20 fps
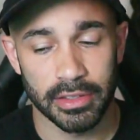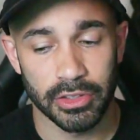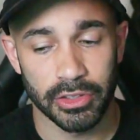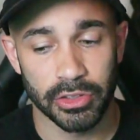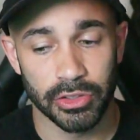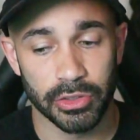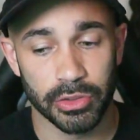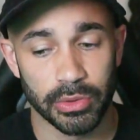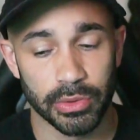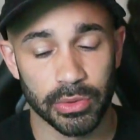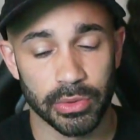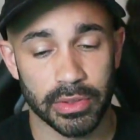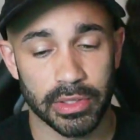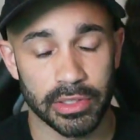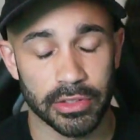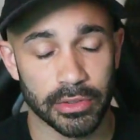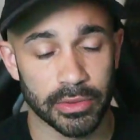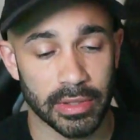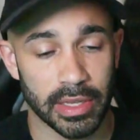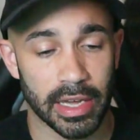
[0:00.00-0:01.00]
You can
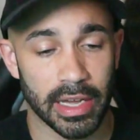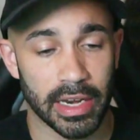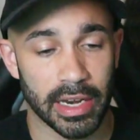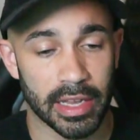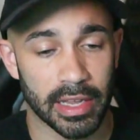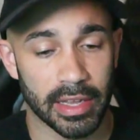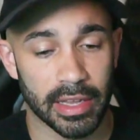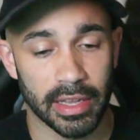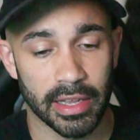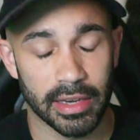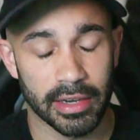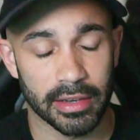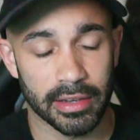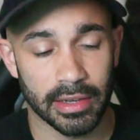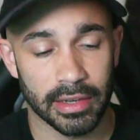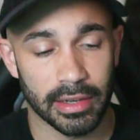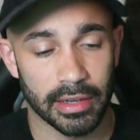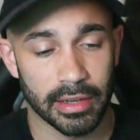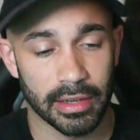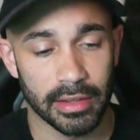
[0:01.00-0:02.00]
do that, and
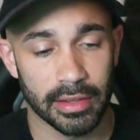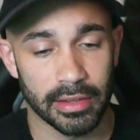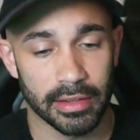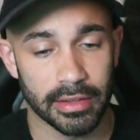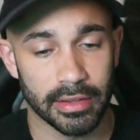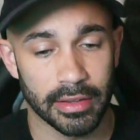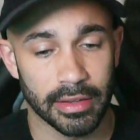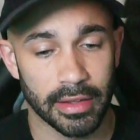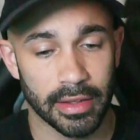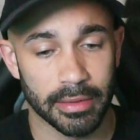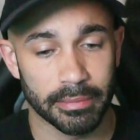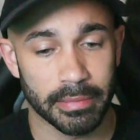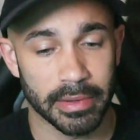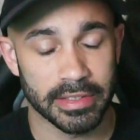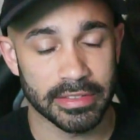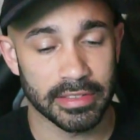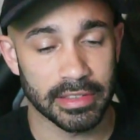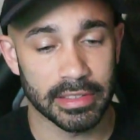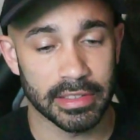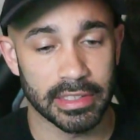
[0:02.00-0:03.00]

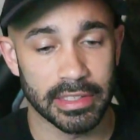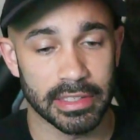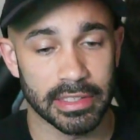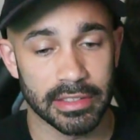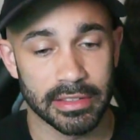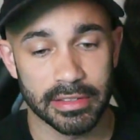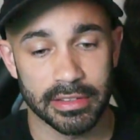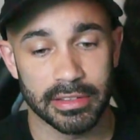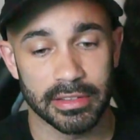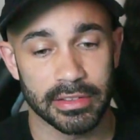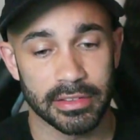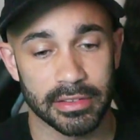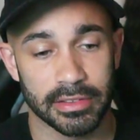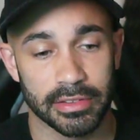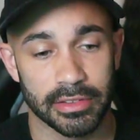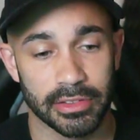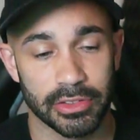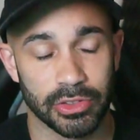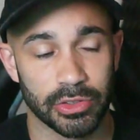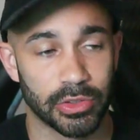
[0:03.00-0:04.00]
basically
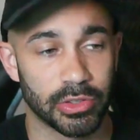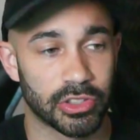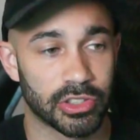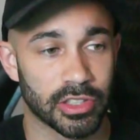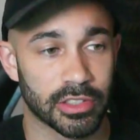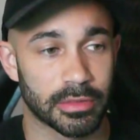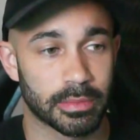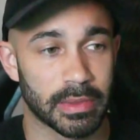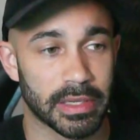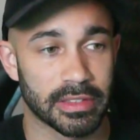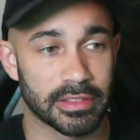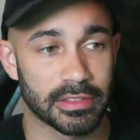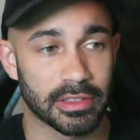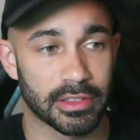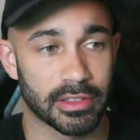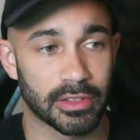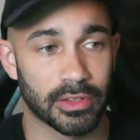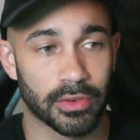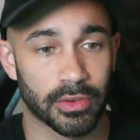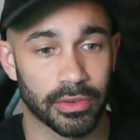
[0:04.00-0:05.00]
you adjust based
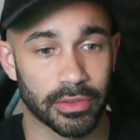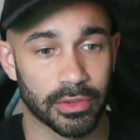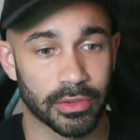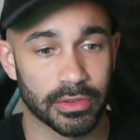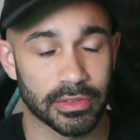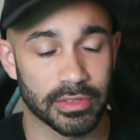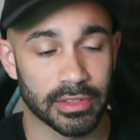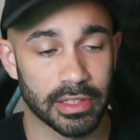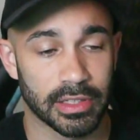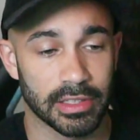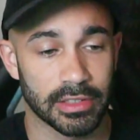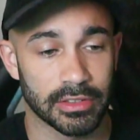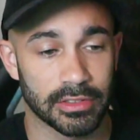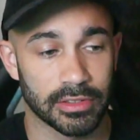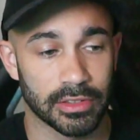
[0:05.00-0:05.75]
on all those settings.